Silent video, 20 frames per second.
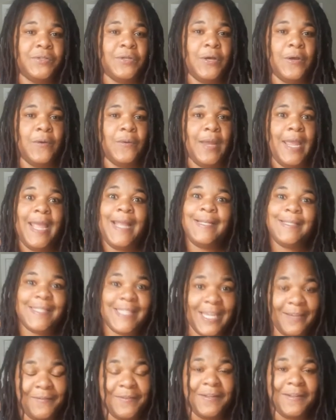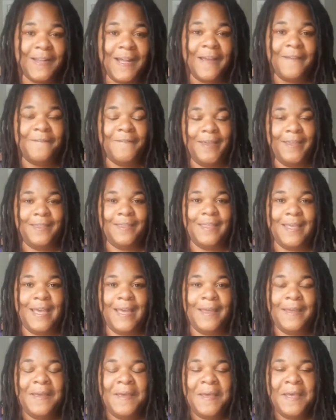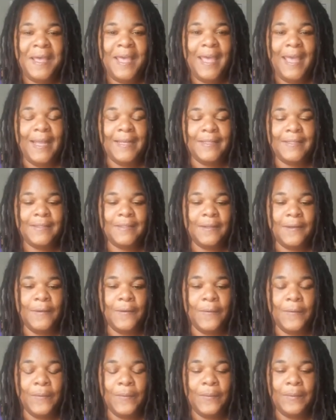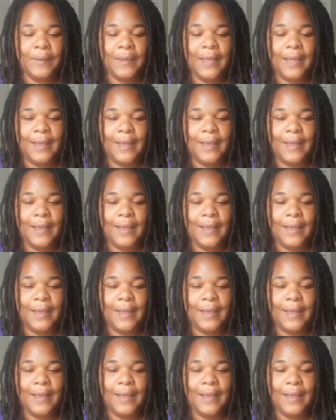you know, and saving a life at that. And so,